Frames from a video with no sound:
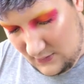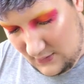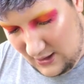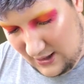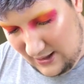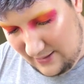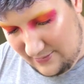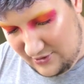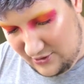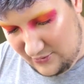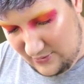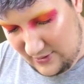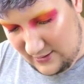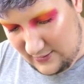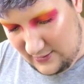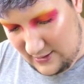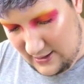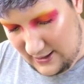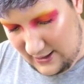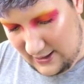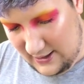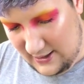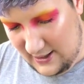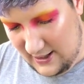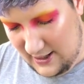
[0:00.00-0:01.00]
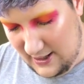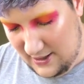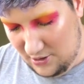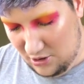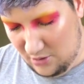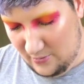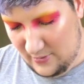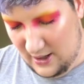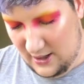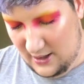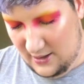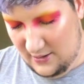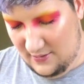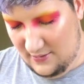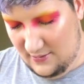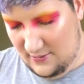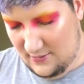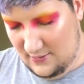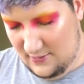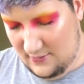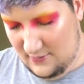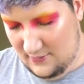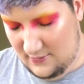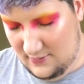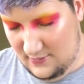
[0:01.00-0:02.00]
I'm doing like an intermittent,
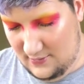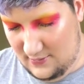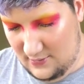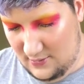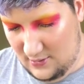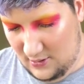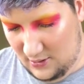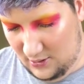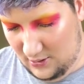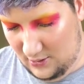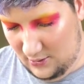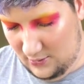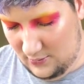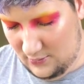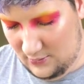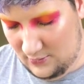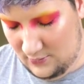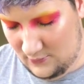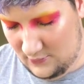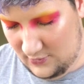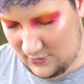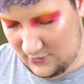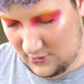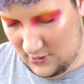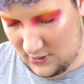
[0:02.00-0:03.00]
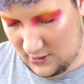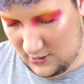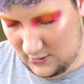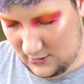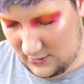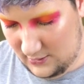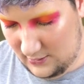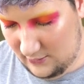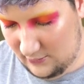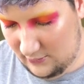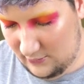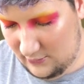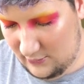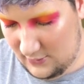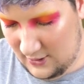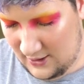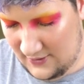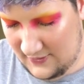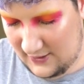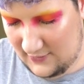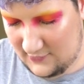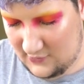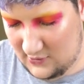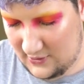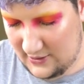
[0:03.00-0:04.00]
or what do you call it? I
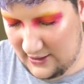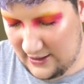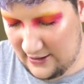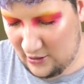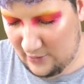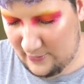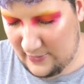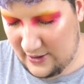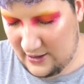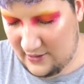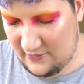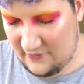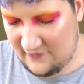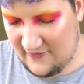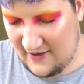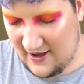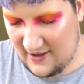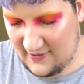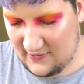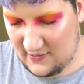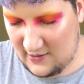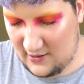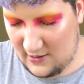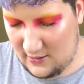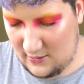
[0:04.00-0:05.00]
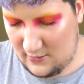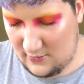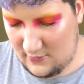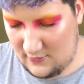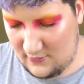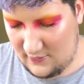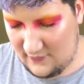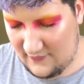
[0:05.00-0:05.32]
think it's called intermittent fasting.